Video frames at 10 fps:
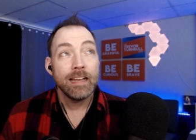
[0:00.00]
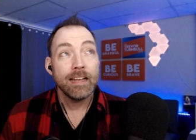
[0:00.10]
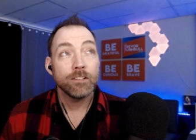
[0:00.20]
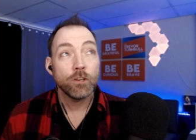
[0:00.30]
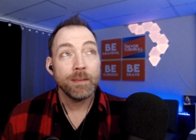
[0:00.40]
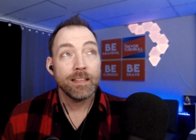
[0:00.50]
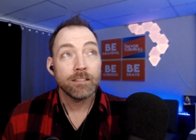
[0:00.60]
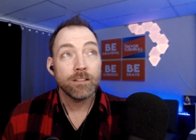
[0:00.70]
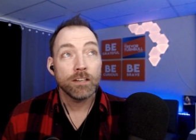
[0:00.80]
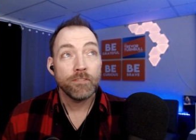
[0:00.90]
It took me
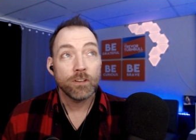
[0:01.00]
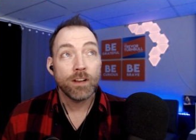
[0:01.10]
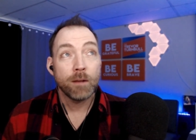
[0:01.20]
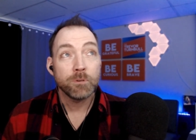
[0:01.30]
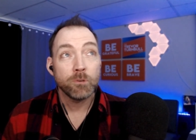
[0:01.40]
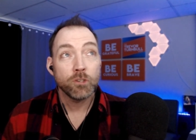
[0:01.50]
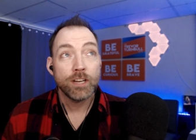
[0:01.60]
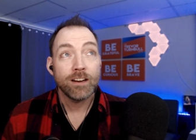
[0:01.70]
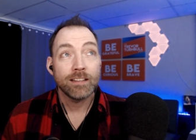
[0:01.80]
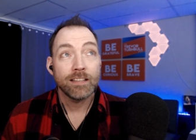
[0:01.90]
this long to feel comfortable
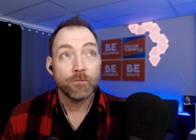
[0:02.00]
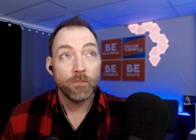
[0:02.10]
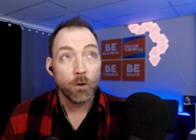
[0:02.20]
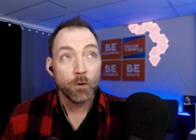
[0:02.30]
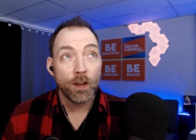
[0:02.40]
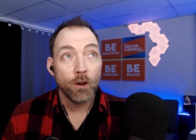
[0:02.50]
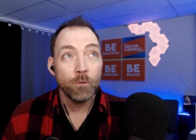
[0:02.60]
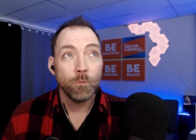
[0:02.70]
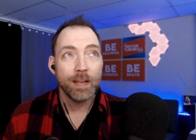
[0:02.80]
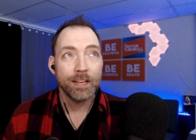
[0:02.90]
sharing this
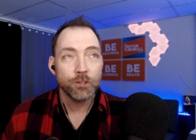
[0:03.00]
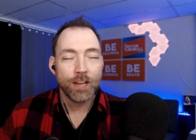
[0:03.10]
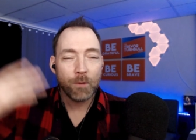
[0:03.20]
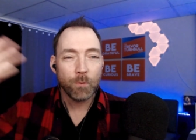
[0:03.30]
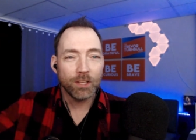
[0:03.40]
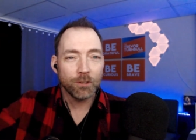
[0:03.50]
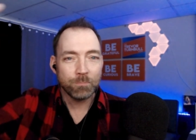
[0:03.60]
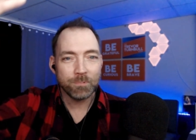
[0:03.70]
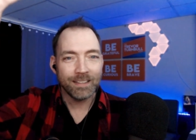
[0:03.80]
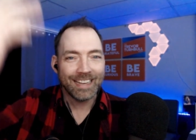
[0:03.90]
photo, which I will
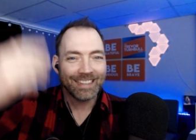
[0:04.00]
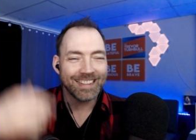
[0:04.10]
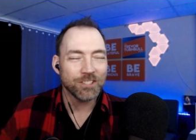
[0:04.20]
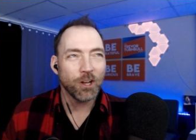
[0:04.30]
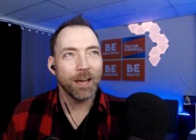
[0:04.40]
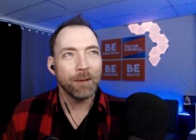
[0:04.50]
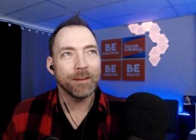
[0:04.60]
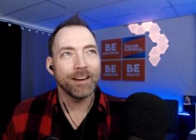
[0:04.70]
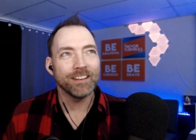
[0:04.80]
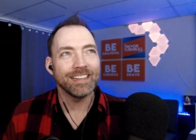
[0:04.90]
link this all up
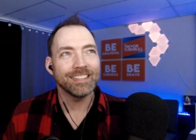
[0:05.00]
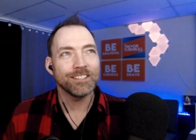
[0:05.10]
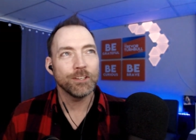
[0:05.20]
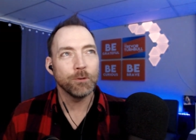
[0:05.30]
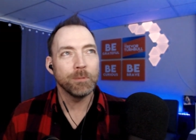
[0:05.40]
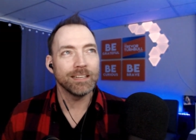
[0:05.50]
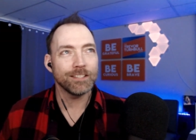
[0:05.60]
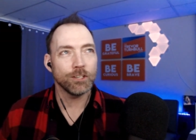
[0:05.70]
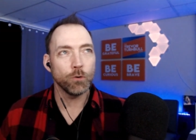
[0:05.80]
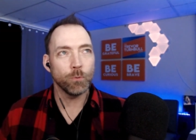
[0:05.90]
and everything too, but it's
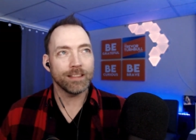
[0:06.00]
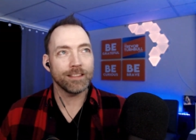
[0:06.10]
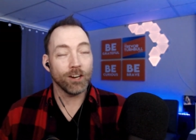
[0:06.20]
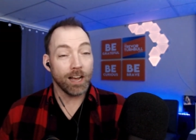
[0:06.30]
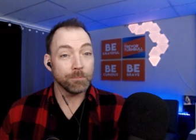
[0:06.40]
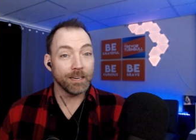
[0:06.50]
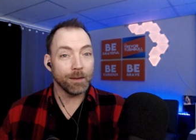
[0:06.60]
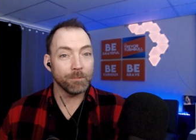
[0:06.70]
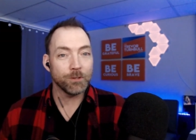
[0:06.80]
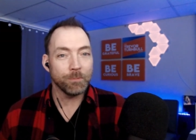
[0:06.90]
you with your husband,
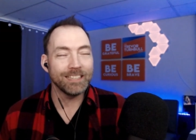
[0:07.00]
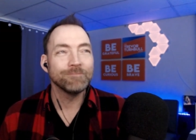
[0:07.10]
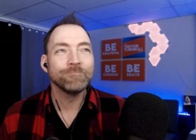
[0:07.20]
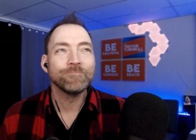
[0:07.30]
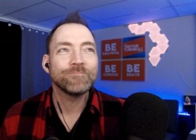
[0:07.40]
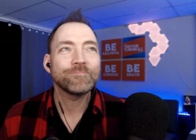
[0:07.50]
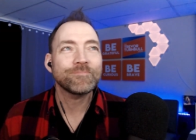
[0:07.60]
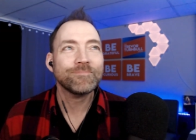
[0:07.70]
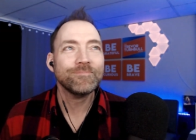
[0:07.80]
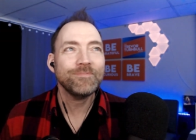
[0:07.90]
I'm assuming,
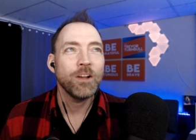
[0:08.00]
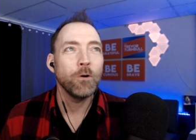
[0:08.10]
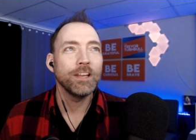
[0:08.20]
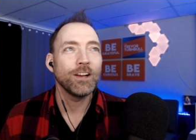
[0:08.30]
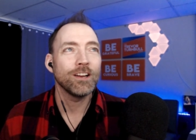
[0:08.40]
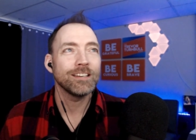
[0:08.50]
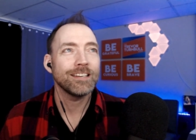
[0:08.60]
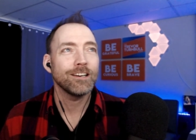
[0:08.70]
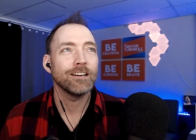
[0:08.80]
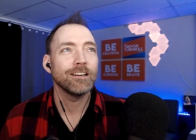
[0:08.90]
holding on to
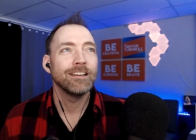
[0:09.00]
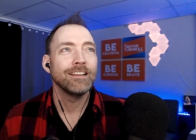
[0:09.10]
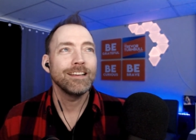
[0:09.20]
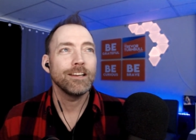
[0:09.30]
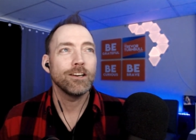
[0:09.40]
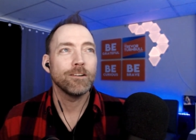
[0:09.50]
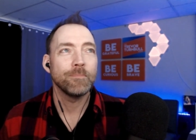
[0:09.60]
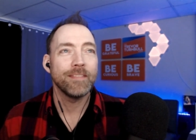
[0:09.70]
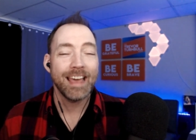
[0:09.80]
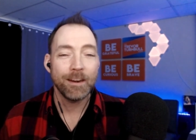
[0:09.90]
your
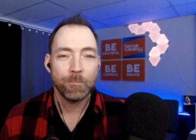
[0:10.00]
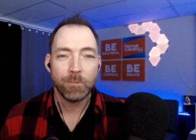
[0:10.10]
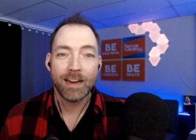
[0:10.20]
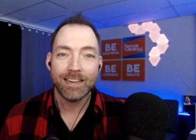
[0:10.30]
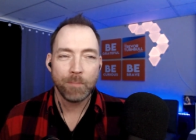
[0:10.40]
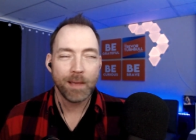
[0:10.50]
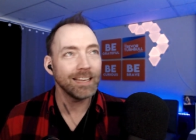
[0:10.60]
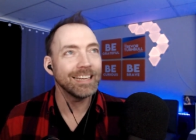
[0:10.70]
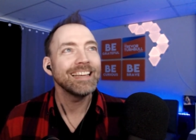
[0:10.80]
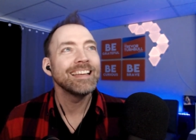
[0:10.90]
then pregnant
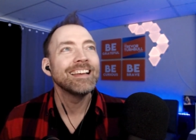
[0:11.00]
belly